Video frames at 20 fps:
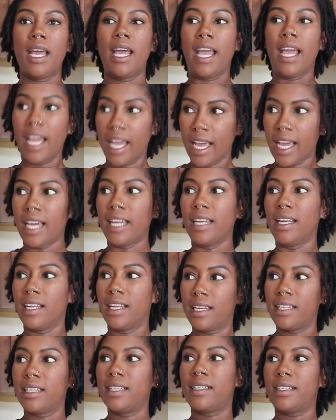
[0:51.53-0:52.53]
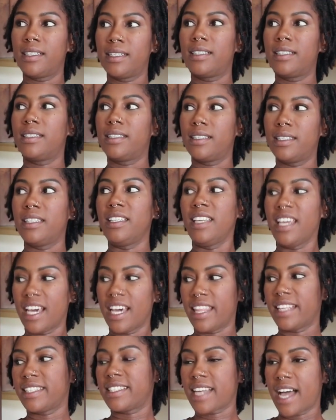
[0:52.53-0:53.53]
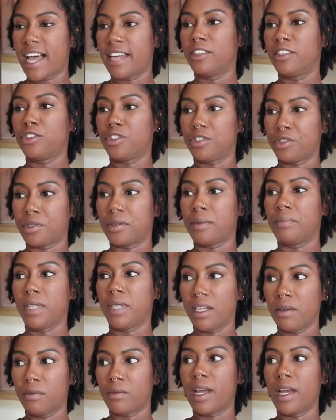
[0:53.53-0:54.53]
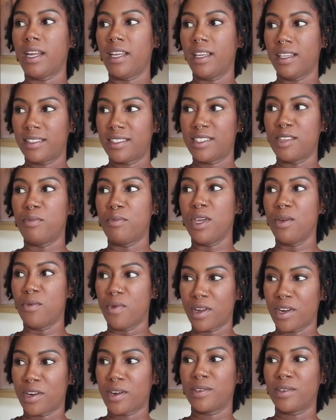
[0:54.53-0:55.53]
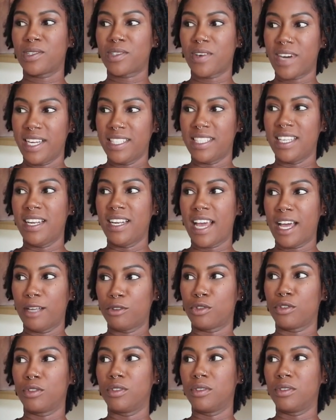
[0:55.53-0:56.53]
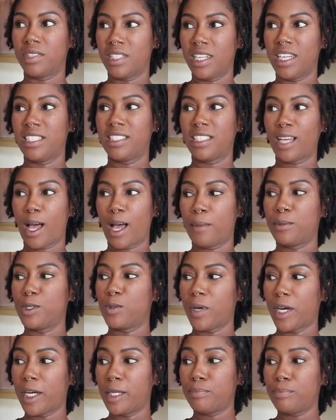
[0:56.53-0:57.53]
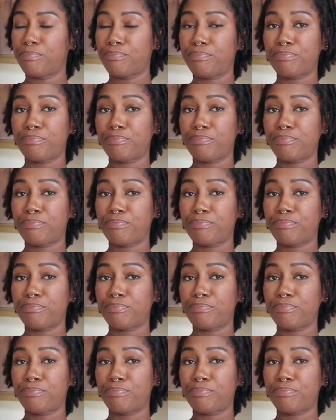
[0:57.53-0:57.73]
And yeah, that's kind of true. I'm getting ready to be one of those crazy natural nut jobs, but